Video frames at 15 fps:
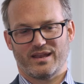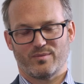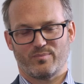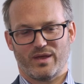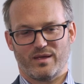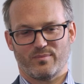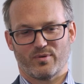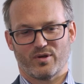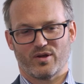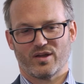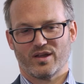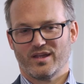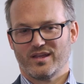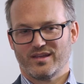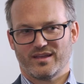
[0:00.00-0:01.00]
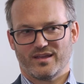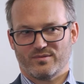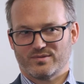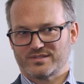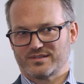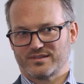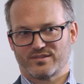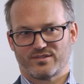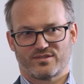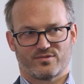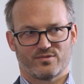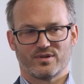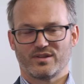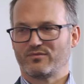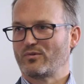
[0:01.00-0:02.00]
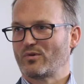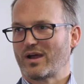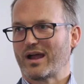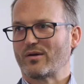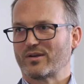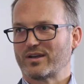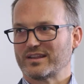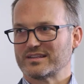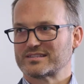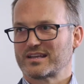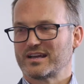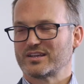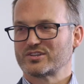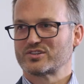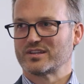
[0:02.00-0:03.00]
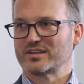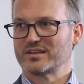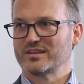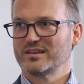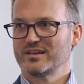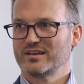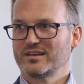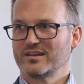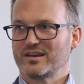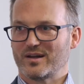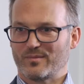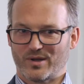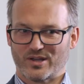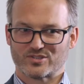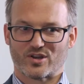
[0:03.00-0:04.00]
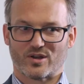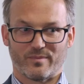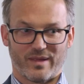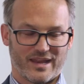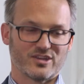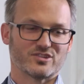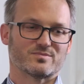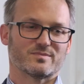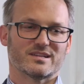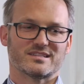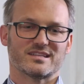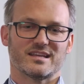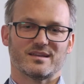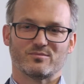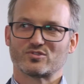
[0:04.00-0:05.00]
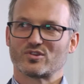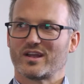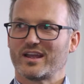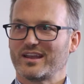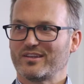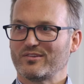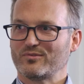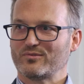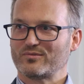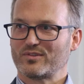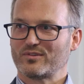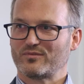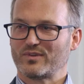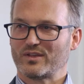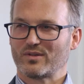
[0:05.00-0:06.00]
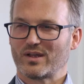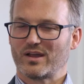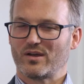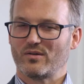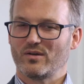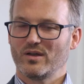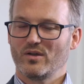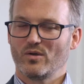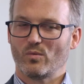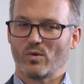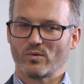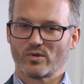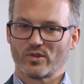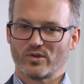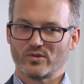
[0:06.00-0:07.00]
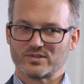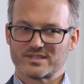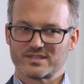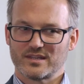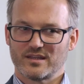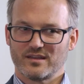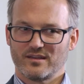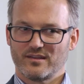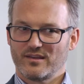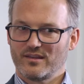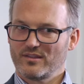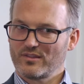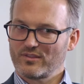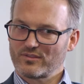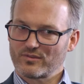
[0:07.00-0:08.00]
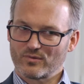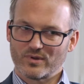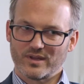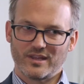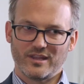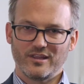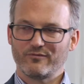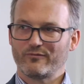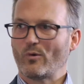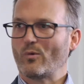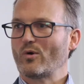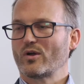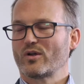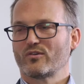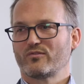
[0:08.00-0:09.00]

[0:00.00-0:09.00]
to paper, it was a 3-4 hour discussion amongst our management team trying to figure out what were those 3, 4,